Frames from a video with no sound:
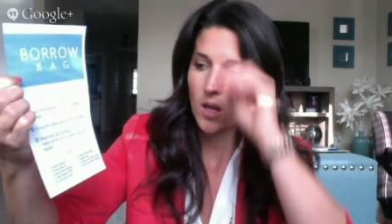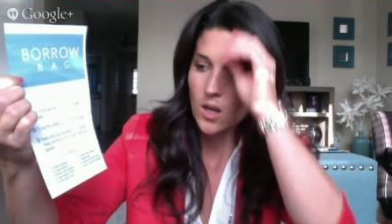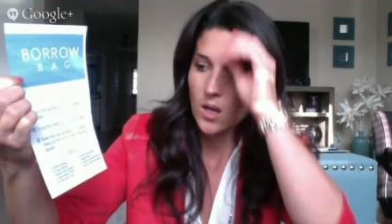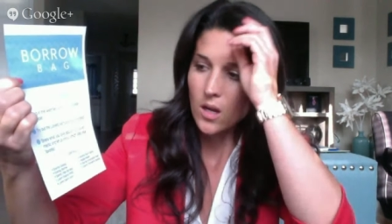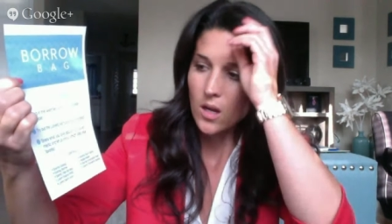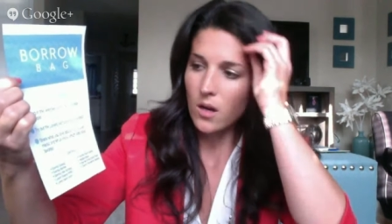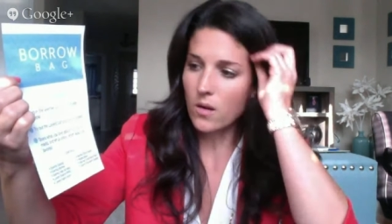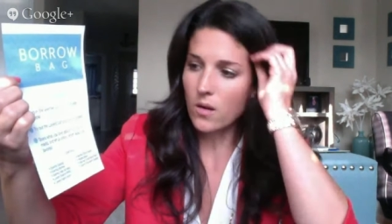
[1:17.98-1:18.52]

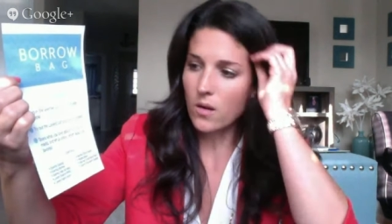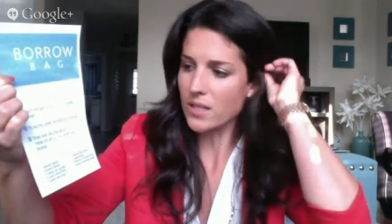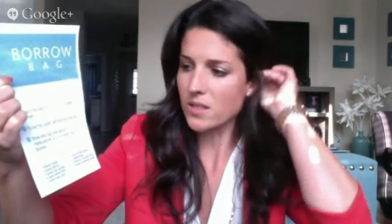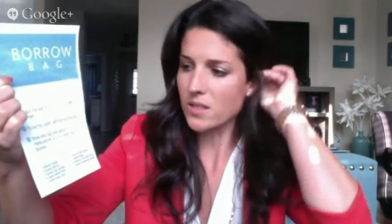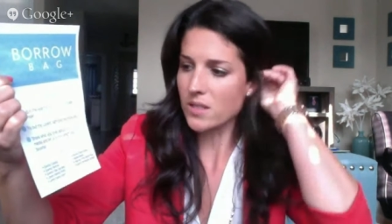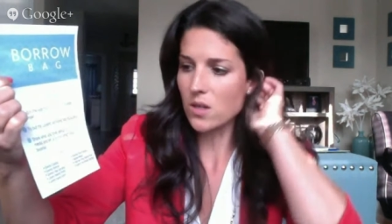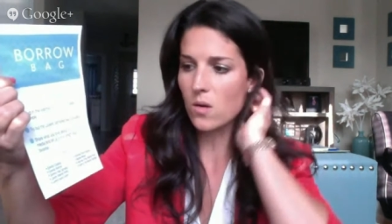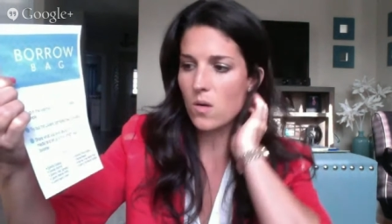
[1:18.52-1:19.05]
Okay,
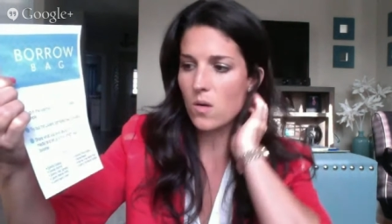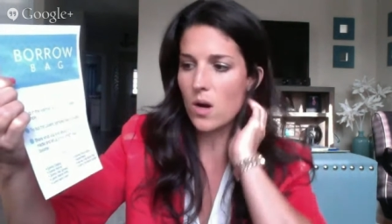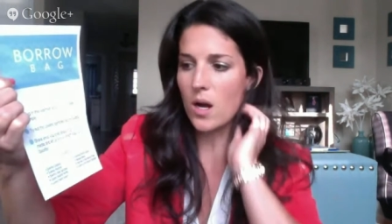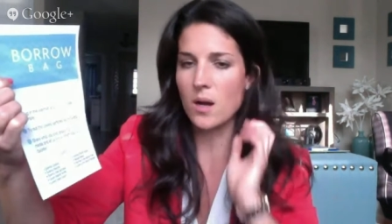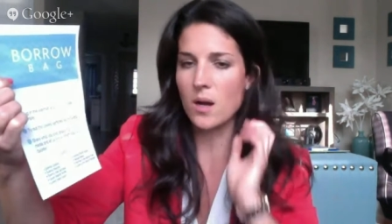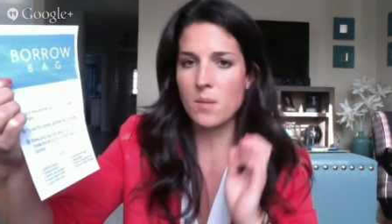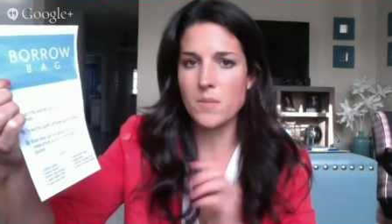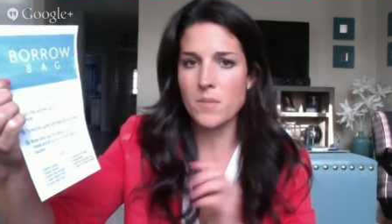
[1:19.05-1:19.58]
so
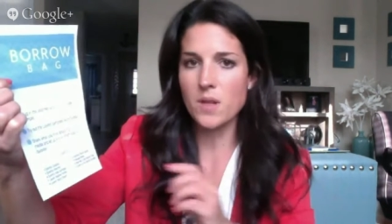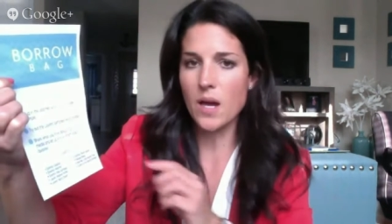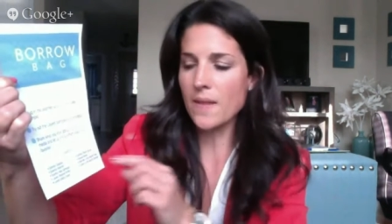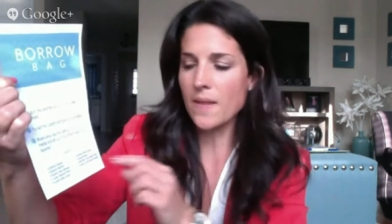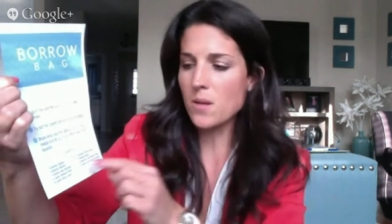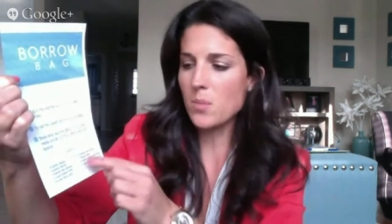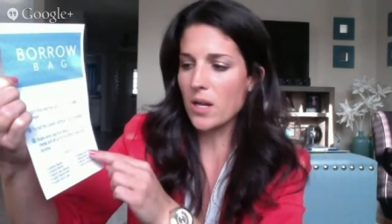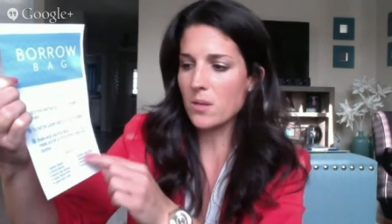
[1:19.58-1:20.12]
on
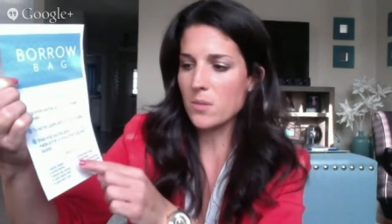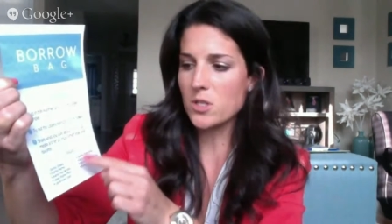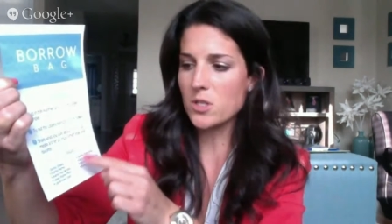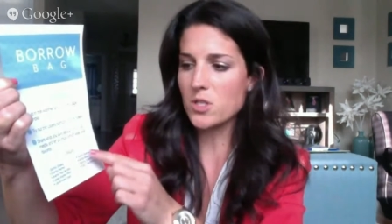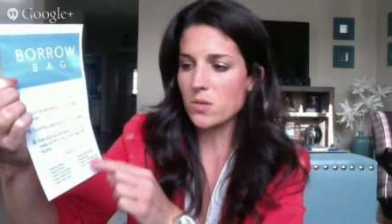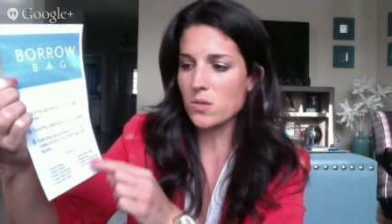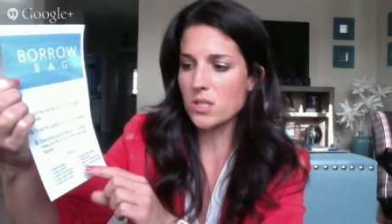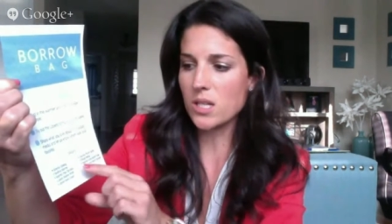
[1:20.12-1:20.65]
the bottom it
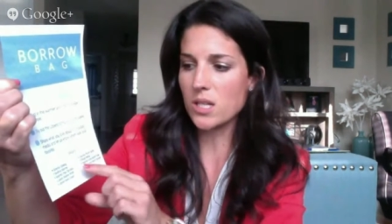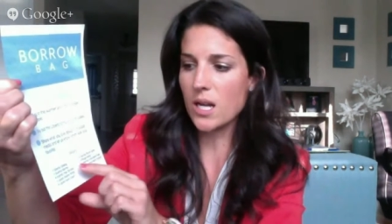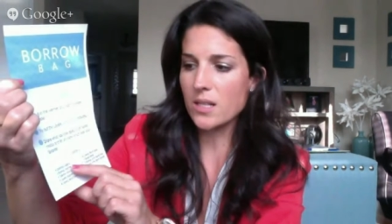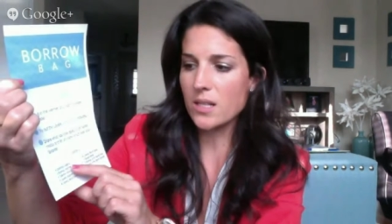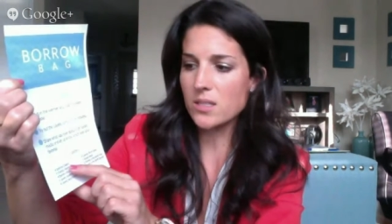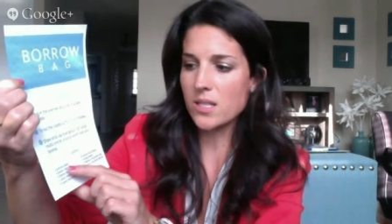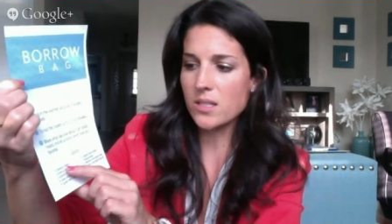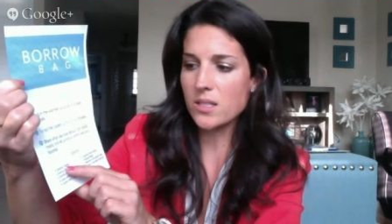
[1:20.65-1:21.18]
shows the
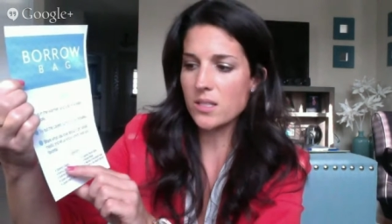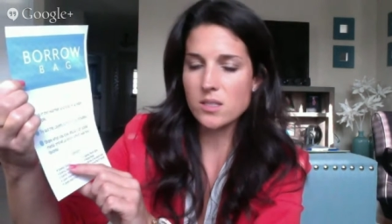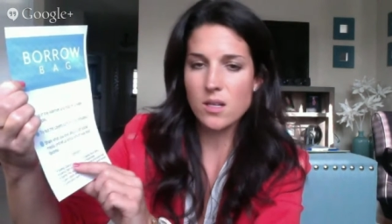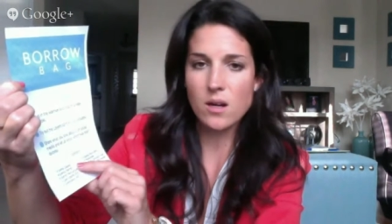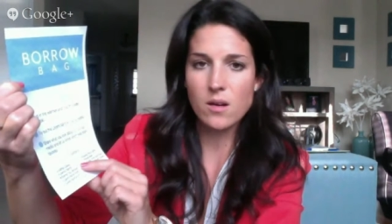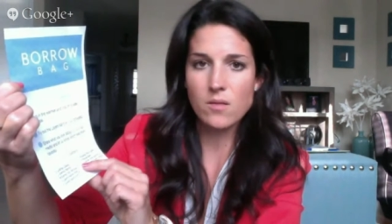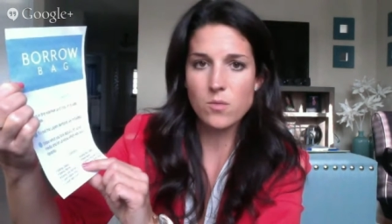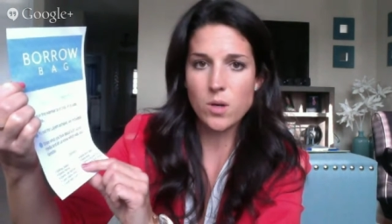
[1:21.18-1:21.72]
contents
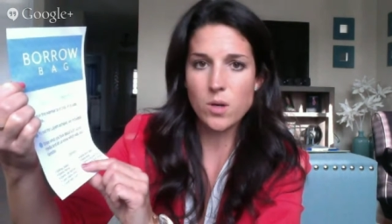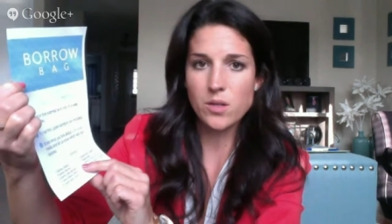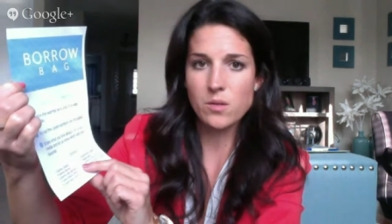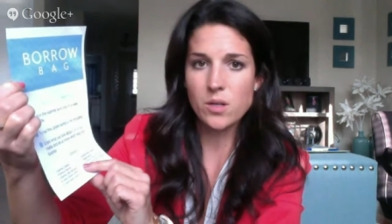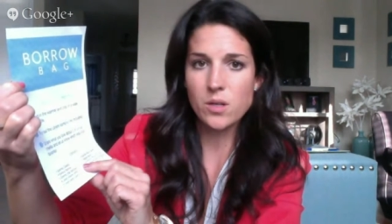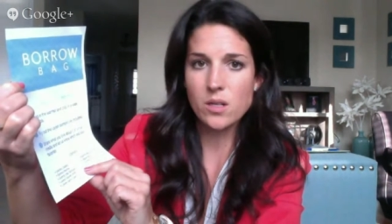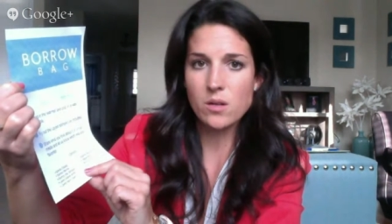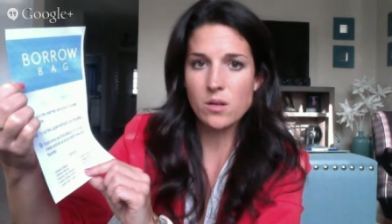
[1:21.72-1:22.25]
of what you
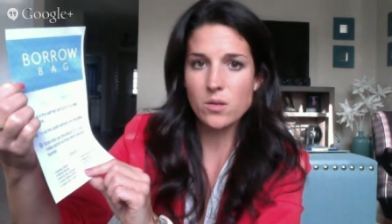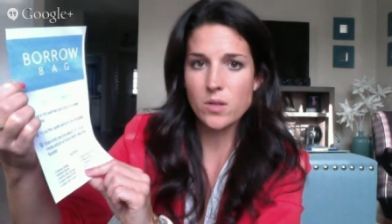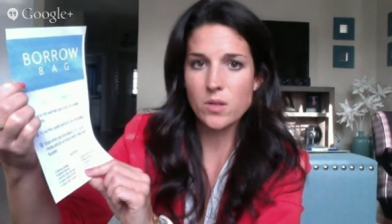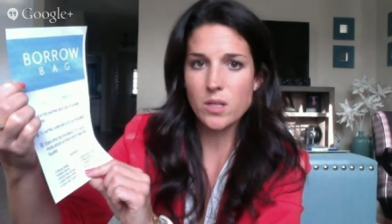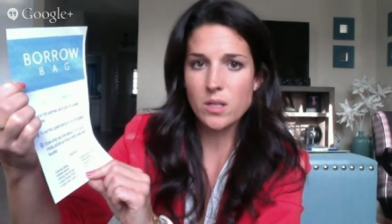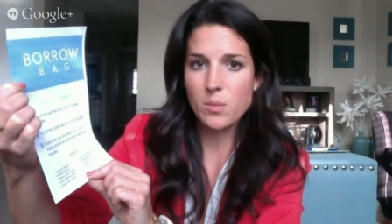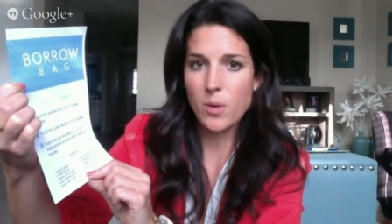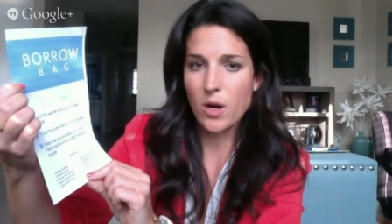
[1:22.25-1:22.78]
can include
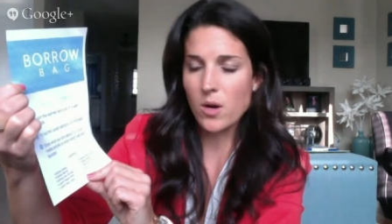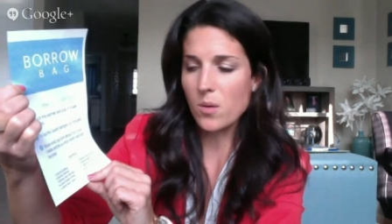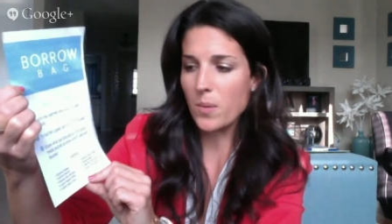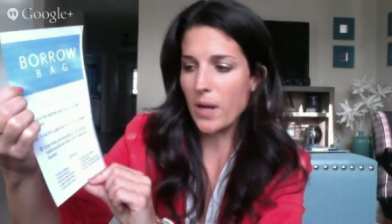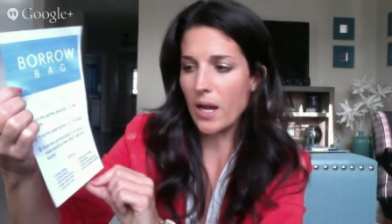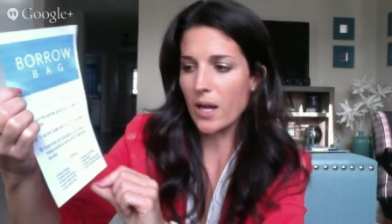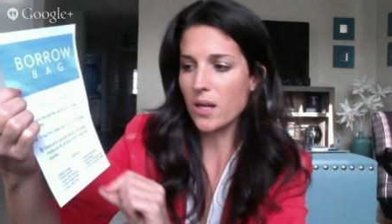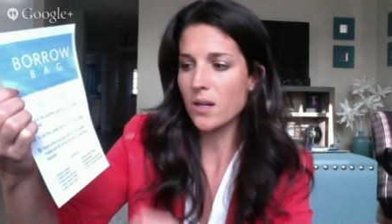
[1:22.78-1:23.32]
in a borrow
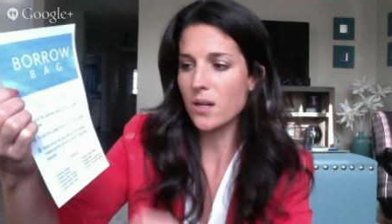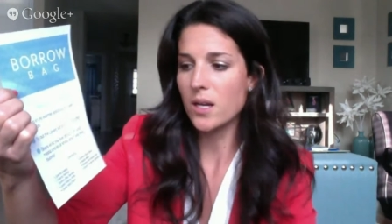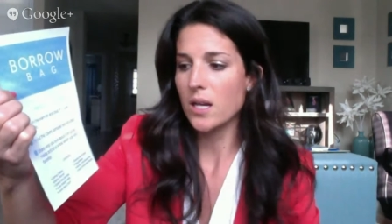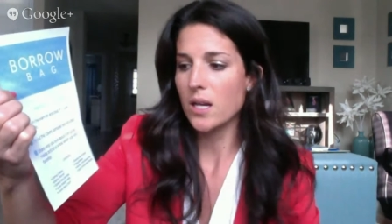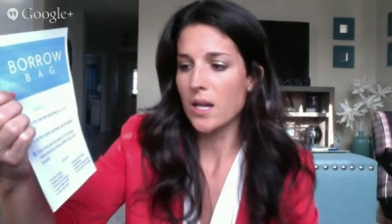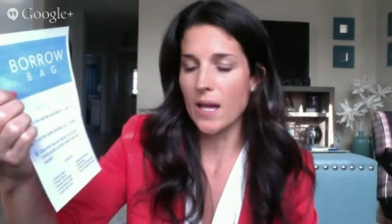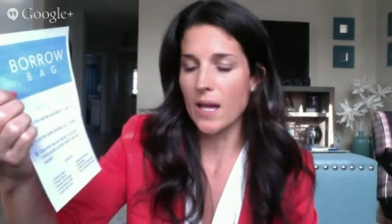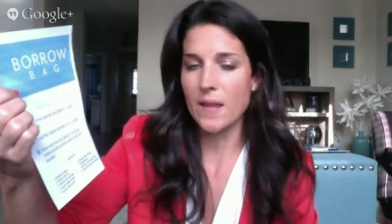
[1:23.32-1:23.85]
bag,
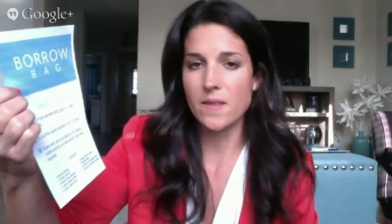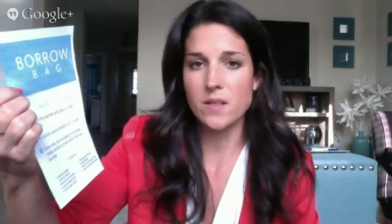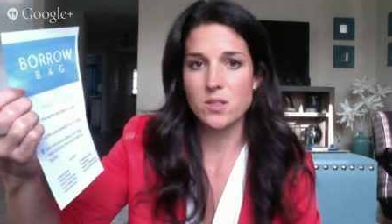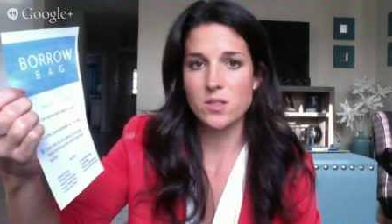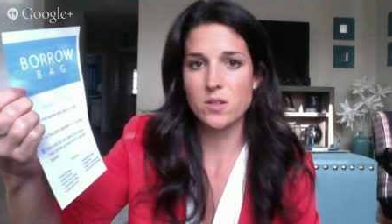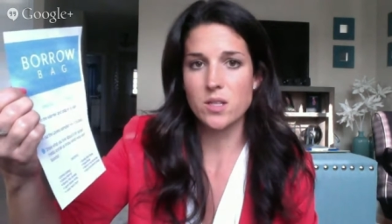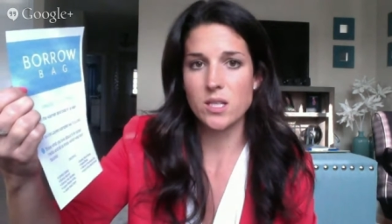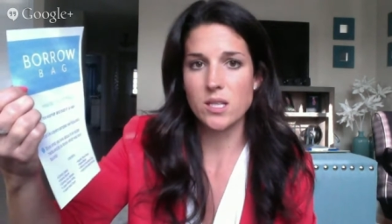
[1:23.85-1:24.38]
and these
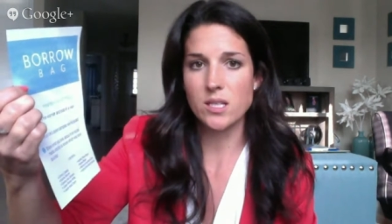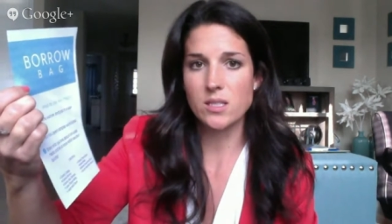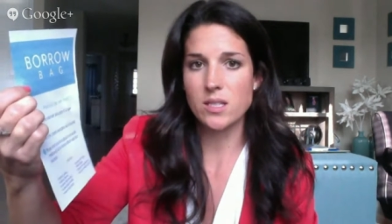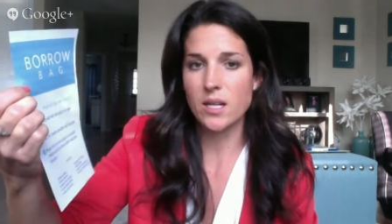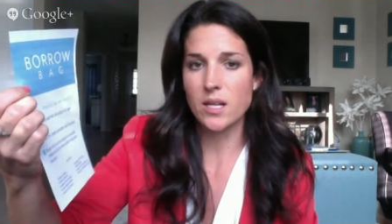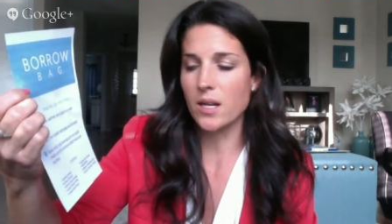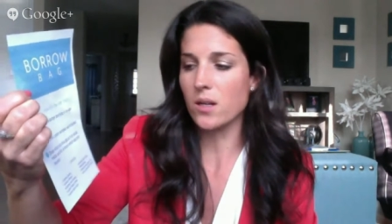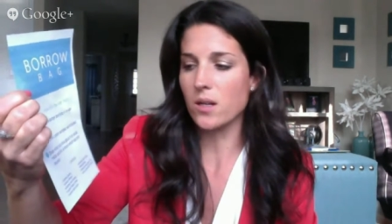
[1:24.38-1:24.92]
are the things that
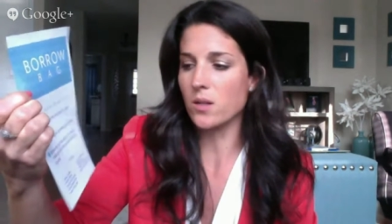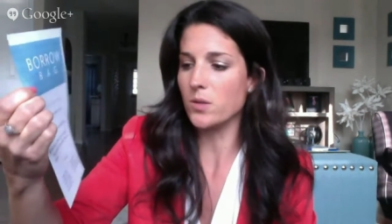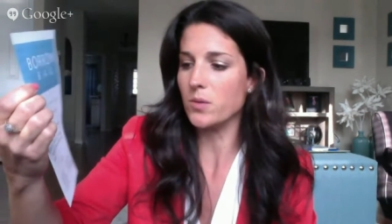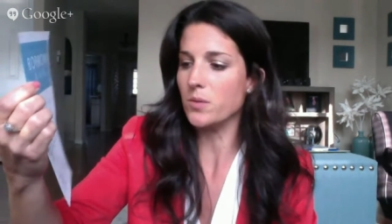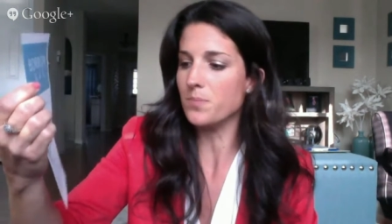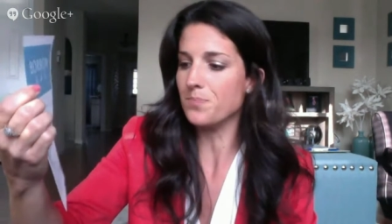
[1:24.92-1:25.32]
I include.